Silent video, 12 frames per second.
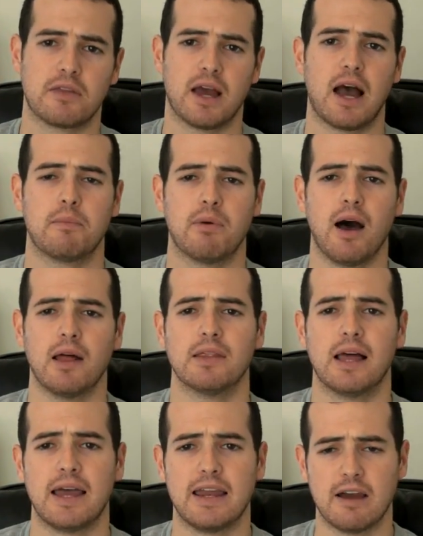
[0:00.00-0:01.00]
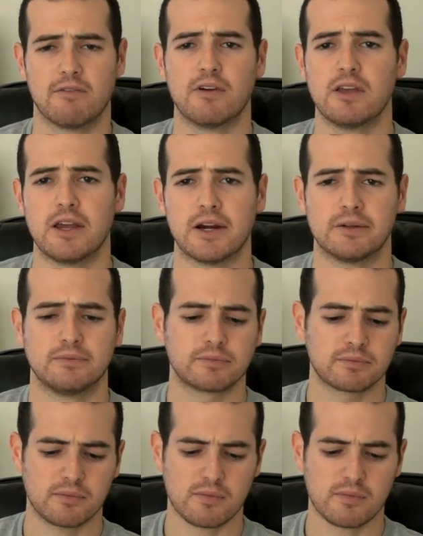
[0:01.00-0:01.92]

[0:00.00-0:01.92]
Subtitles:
the iPod line every year,